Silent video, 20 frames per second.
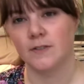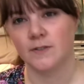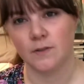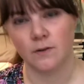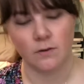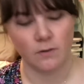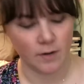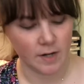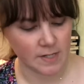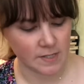
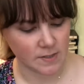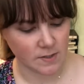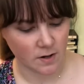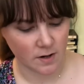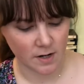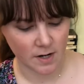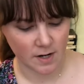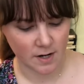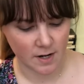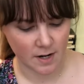already
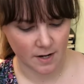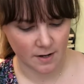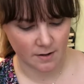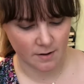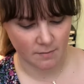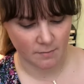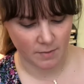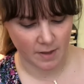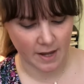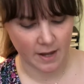started, and
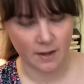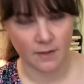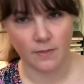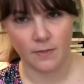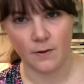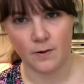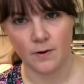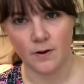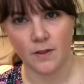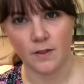I'm like a
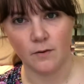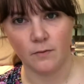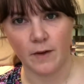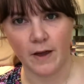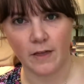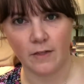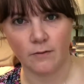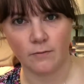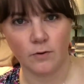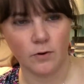third of the
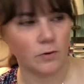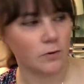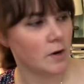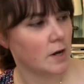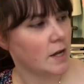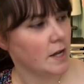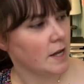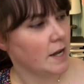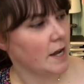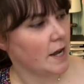way through,
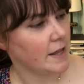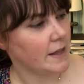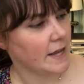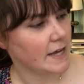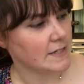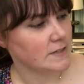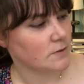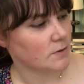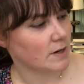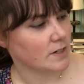and
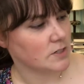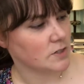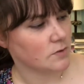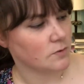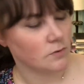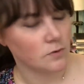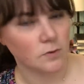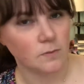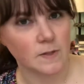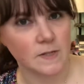that's Gretchen
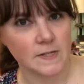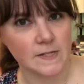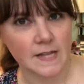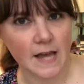Rubin's